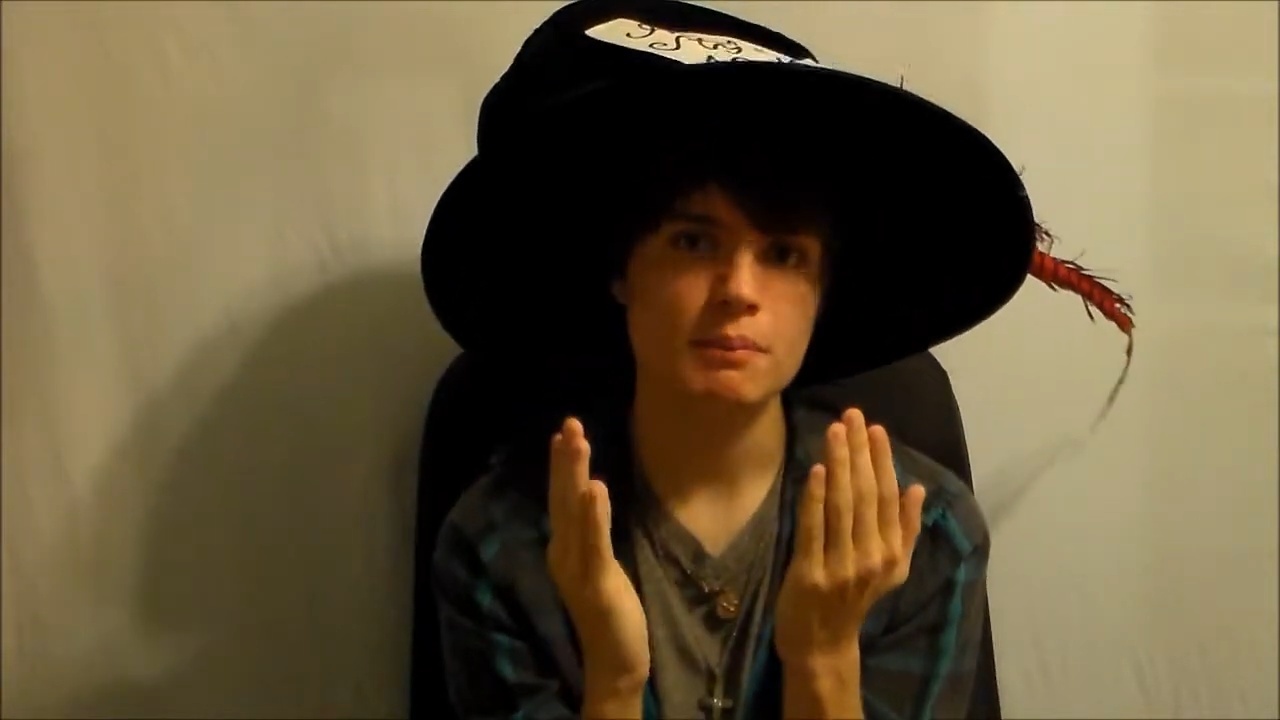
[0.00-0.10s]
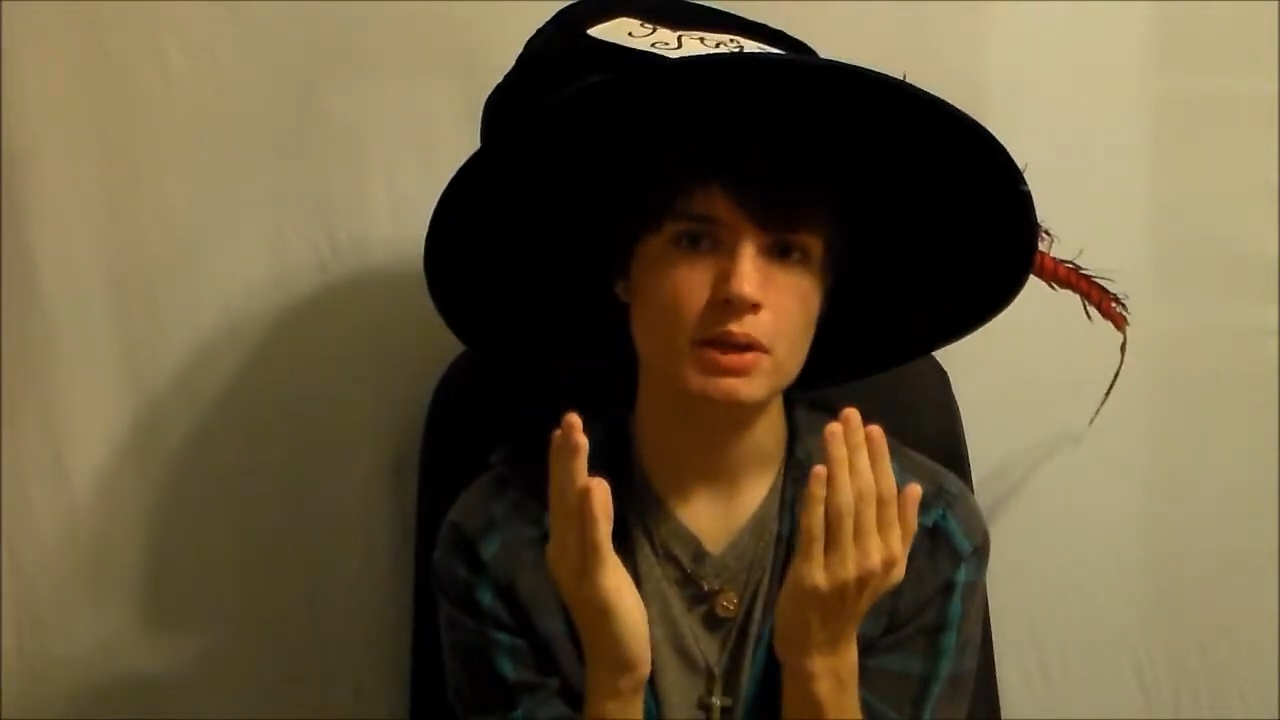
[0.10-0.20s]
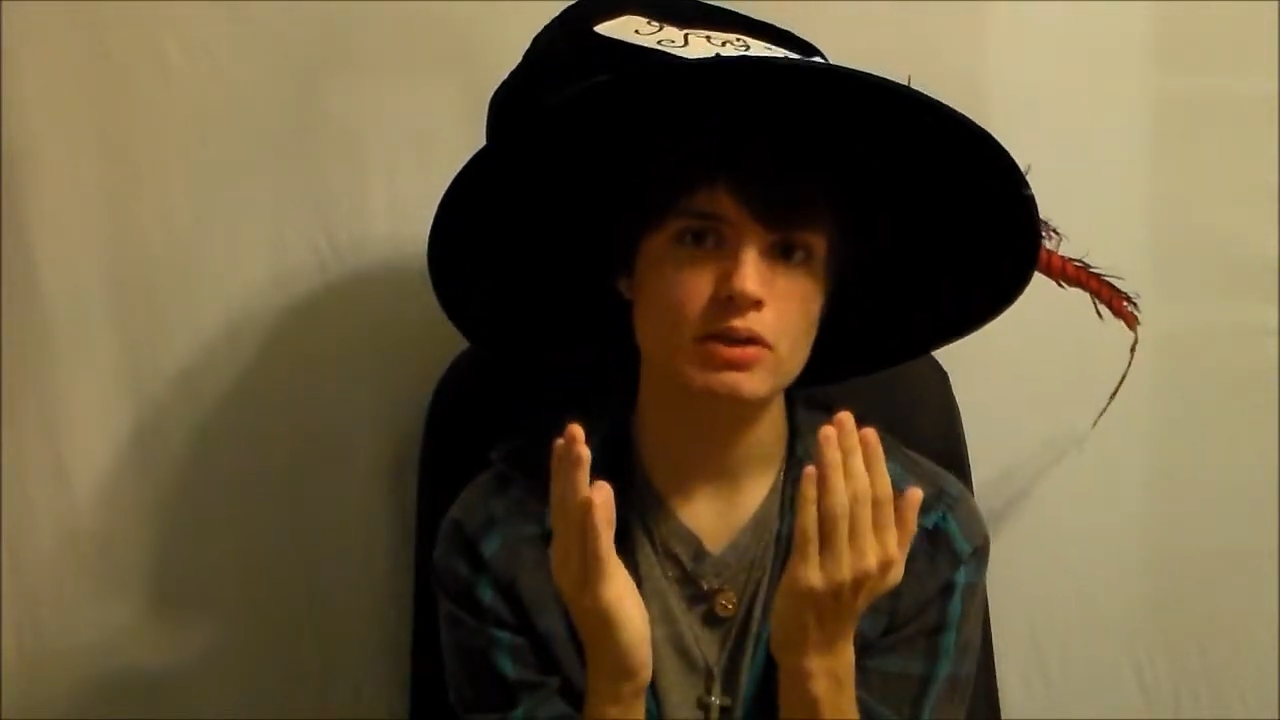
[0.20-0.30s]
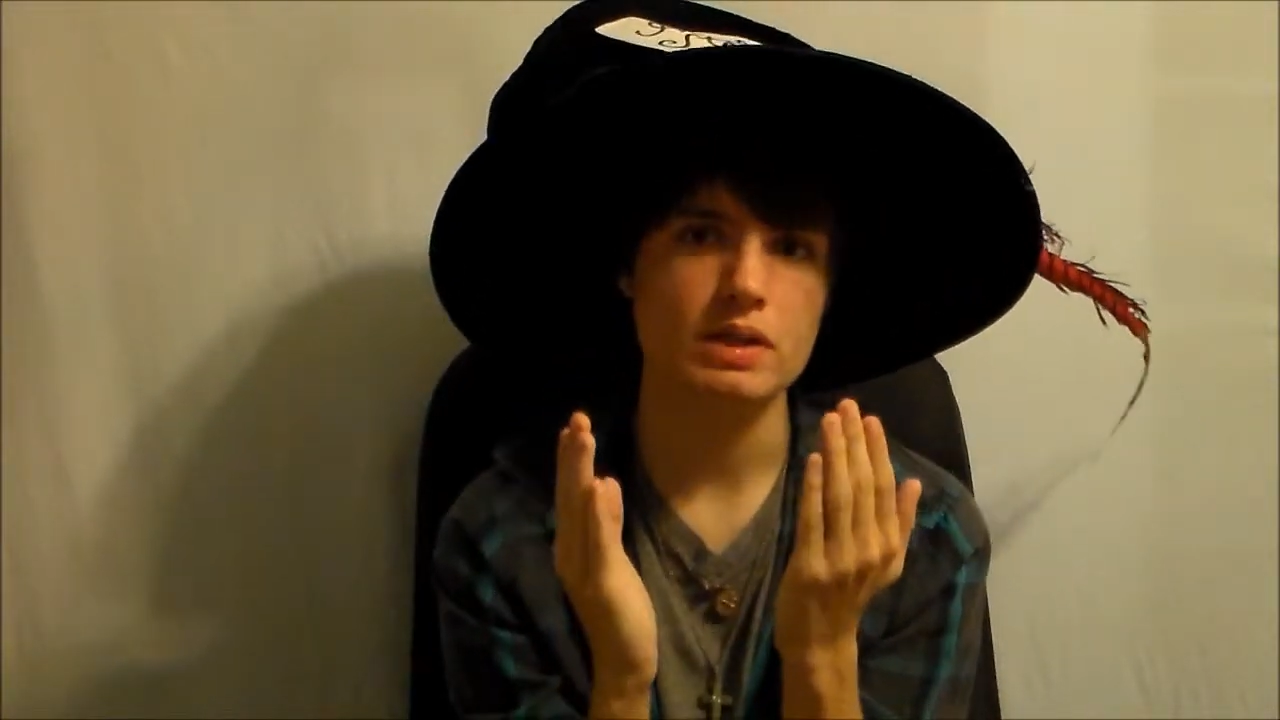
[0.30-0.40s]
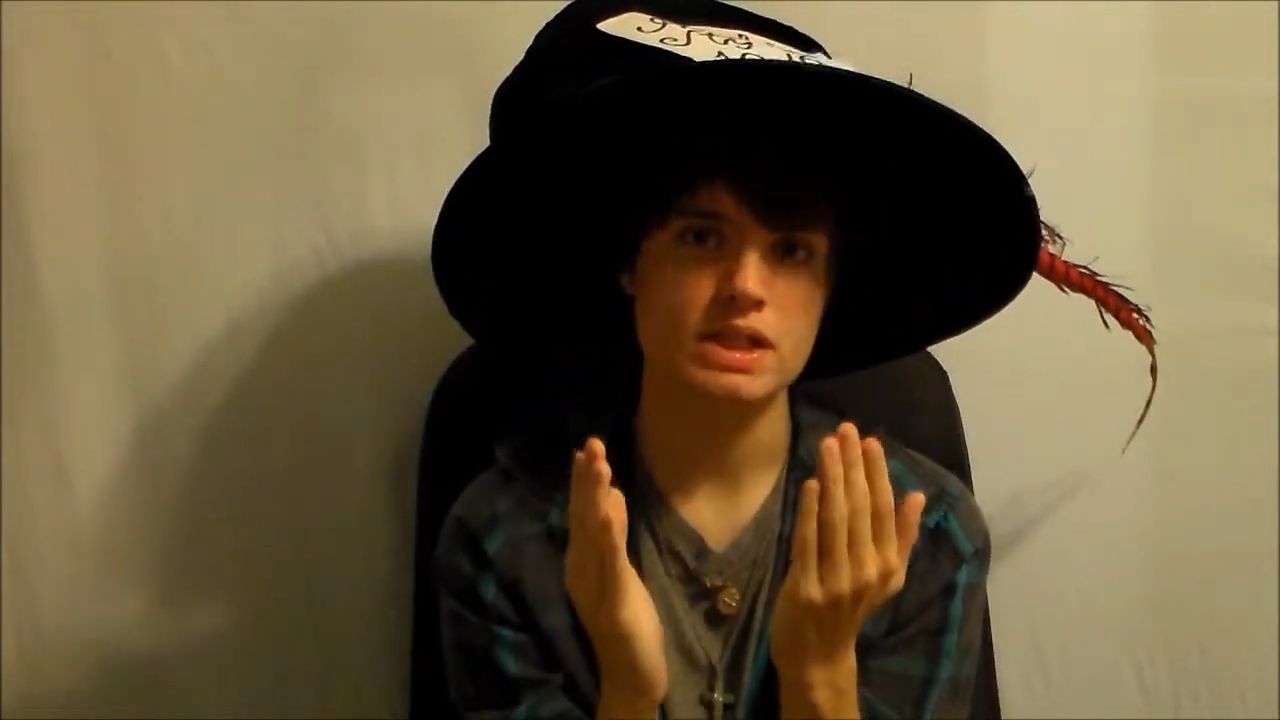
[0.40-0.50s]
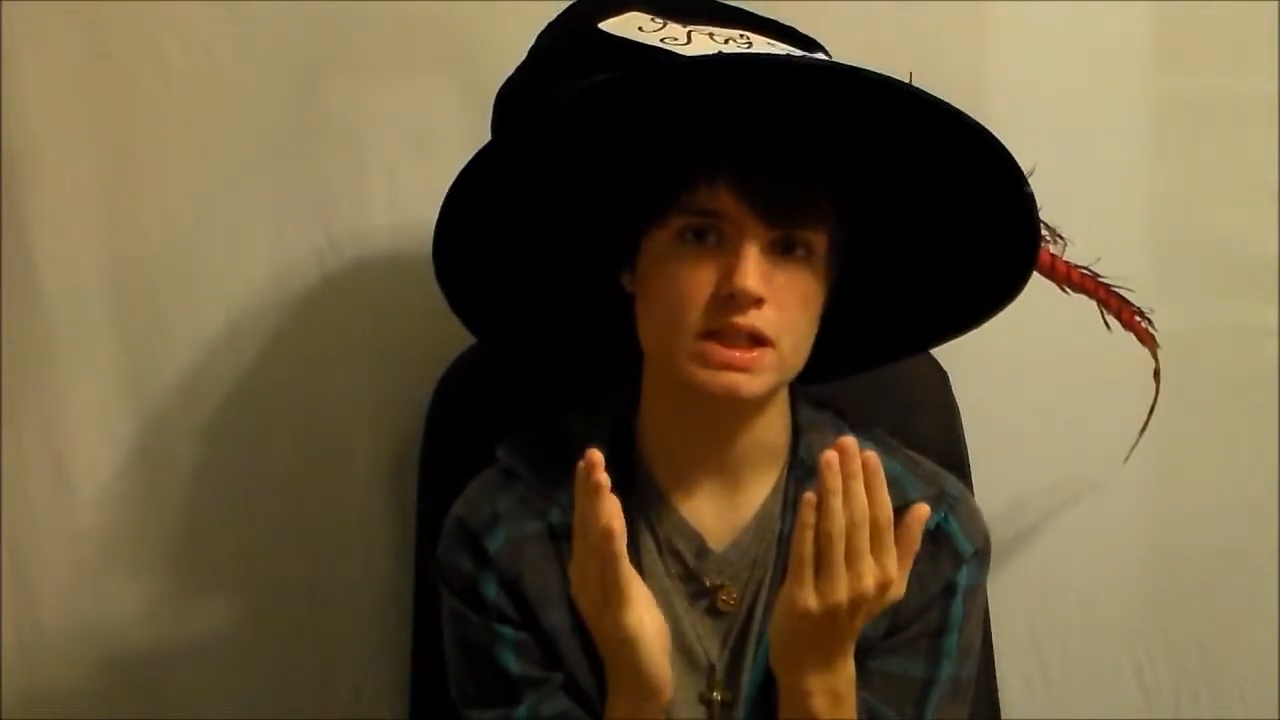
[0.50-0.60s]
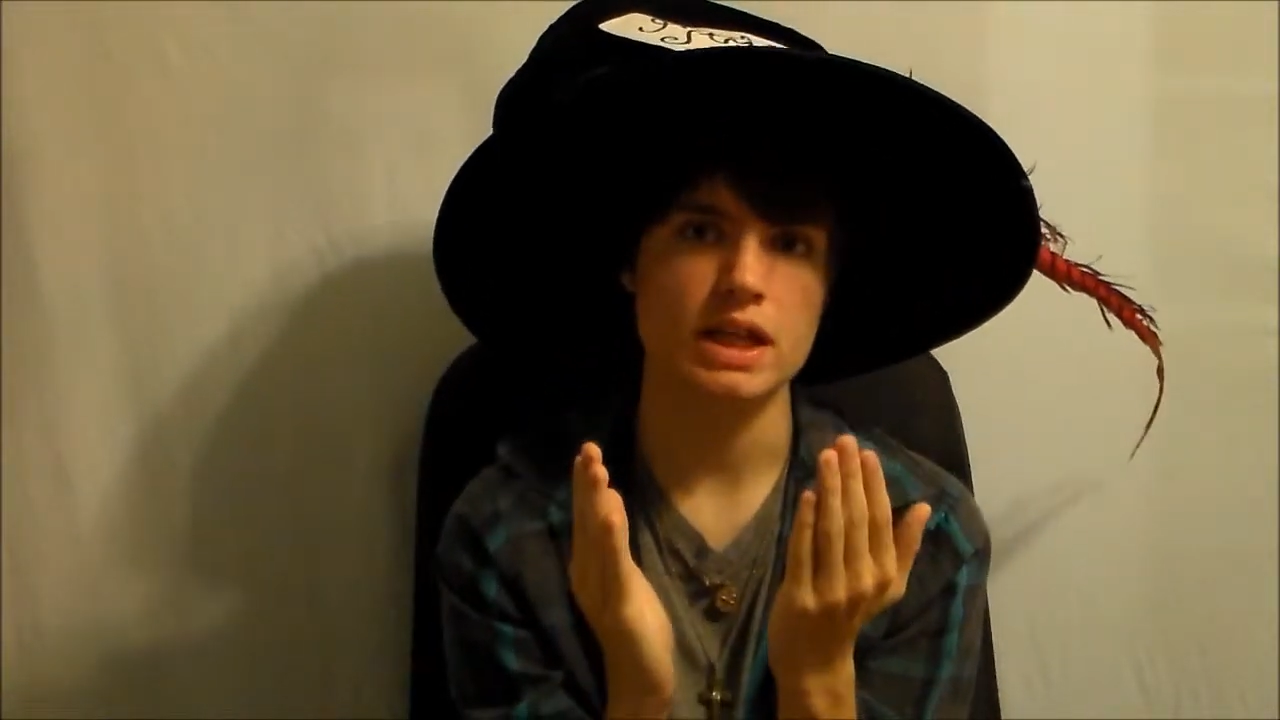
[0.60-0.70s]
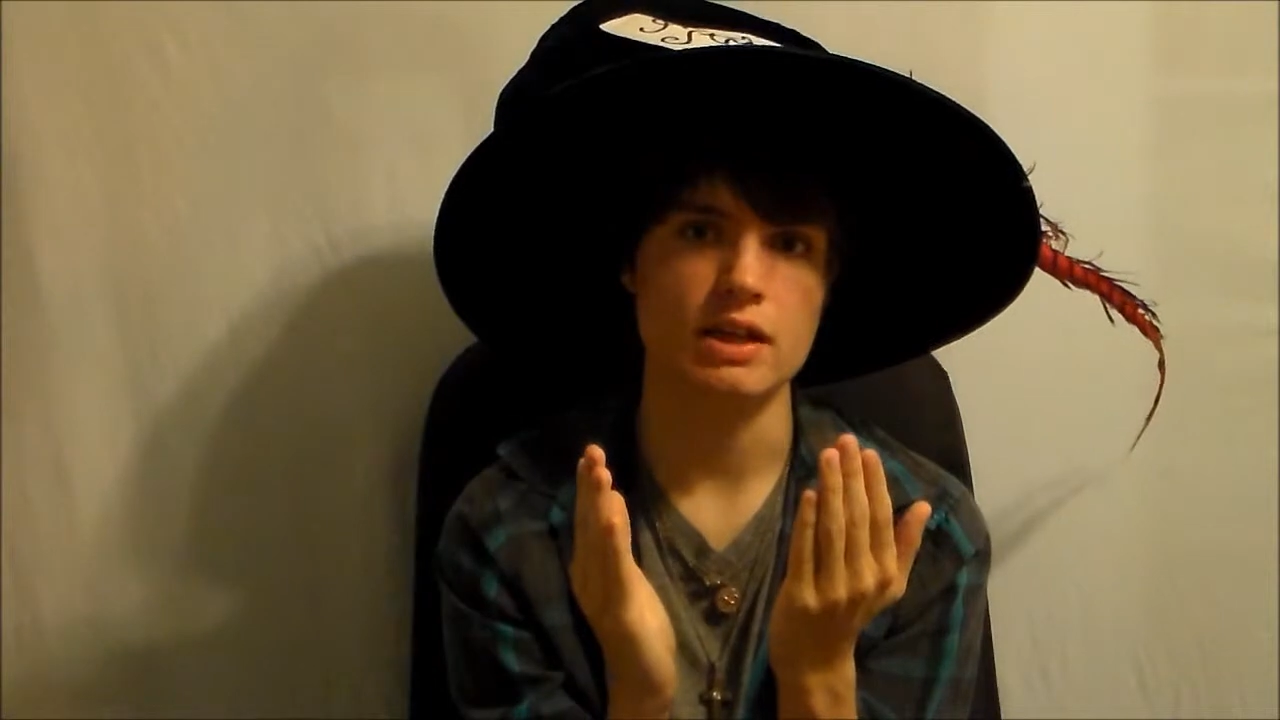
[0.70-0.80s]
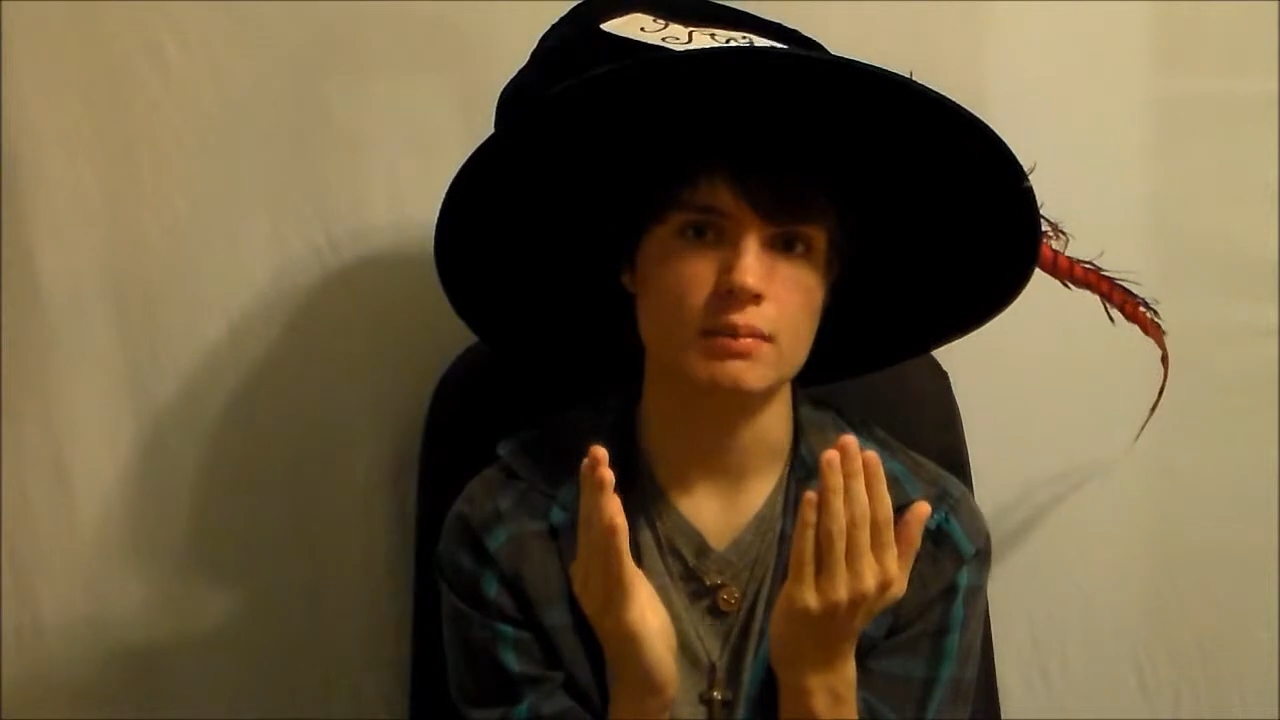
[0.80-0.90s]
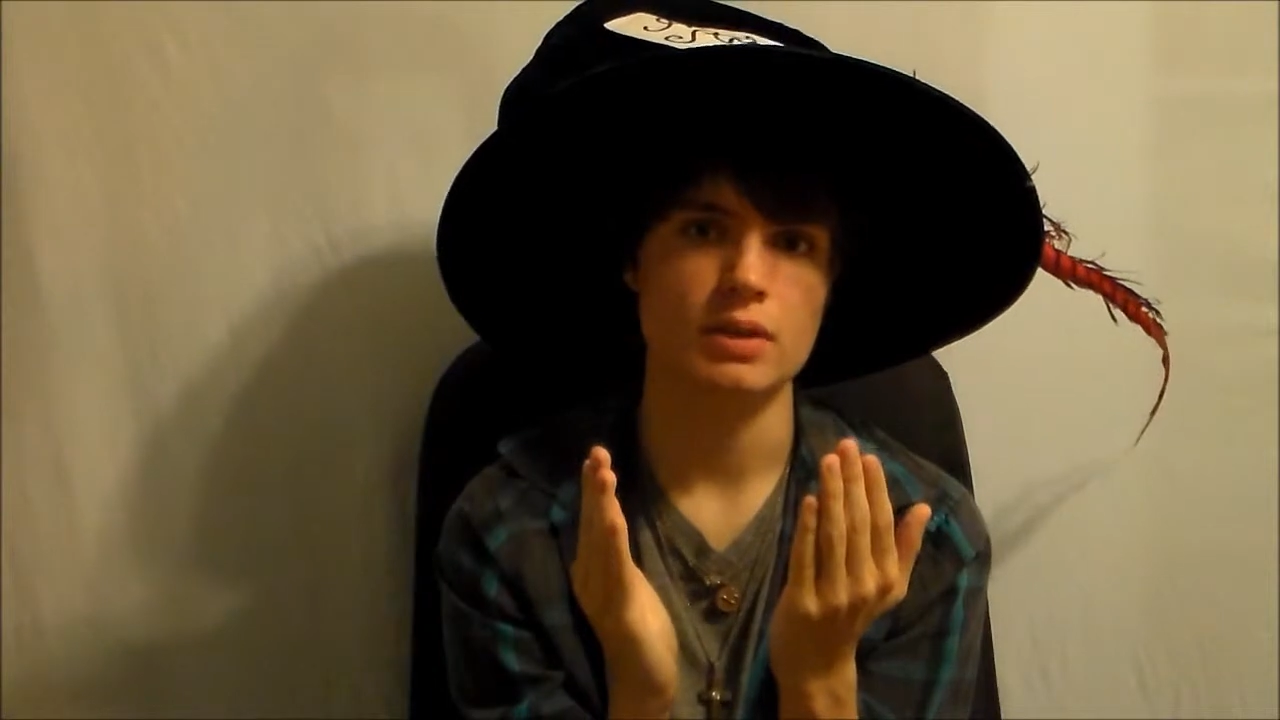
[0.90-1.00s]
appear the
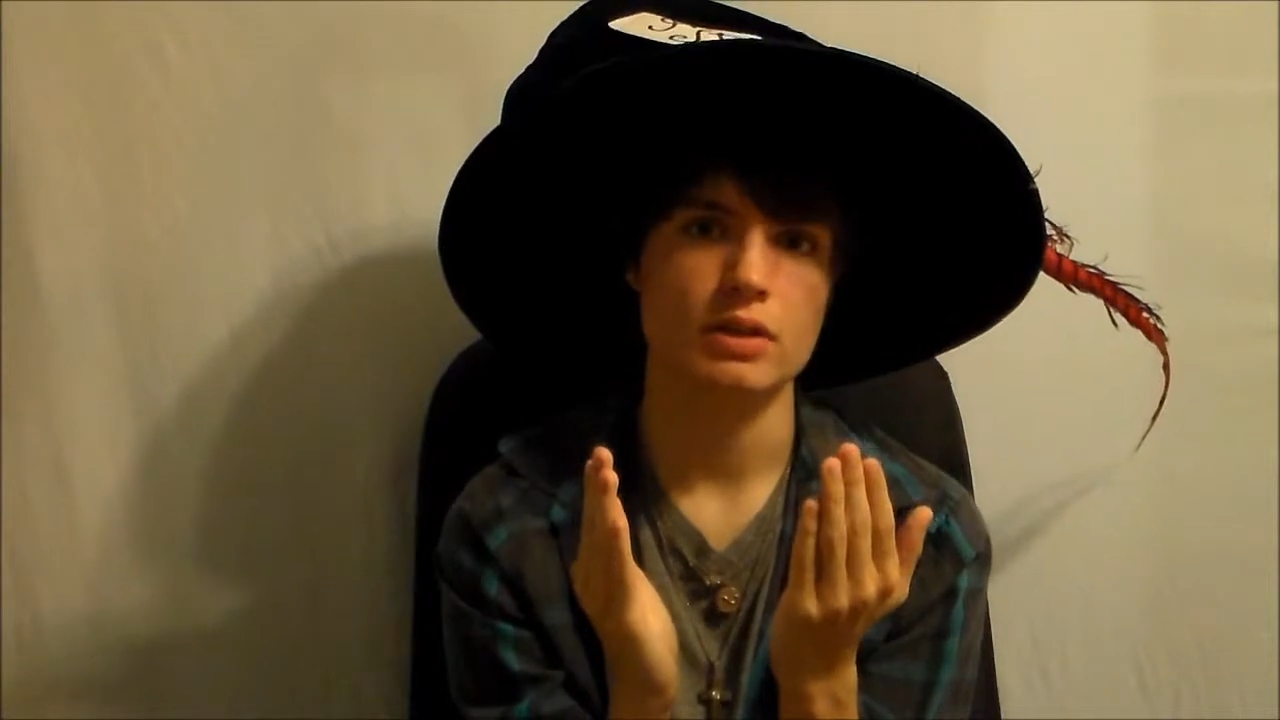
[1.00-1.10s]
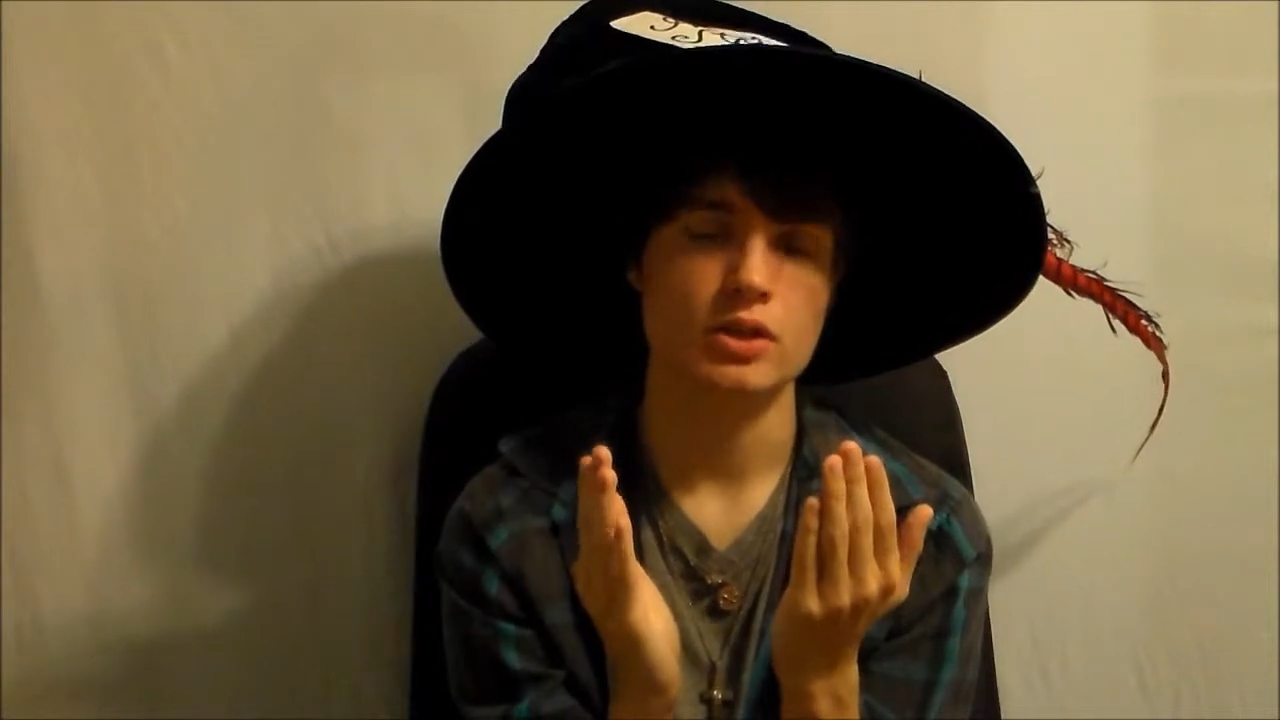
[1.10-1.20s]
same,